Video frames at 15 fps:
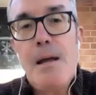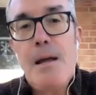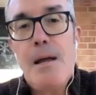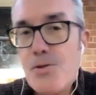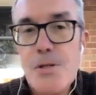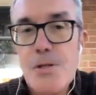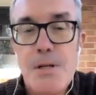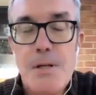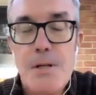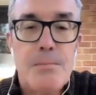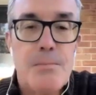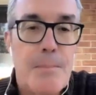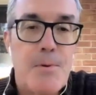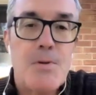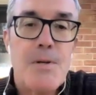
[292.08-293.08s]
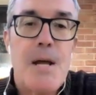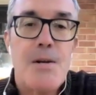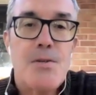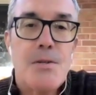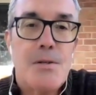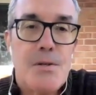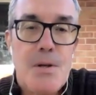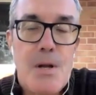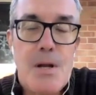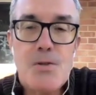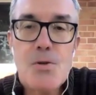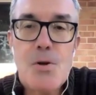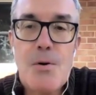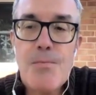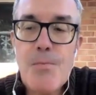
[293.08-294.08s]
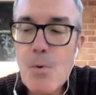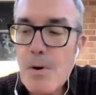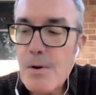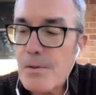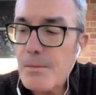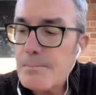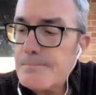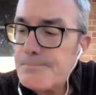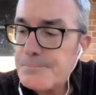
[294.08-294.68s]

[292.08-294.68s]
energy, reputation, and so forth.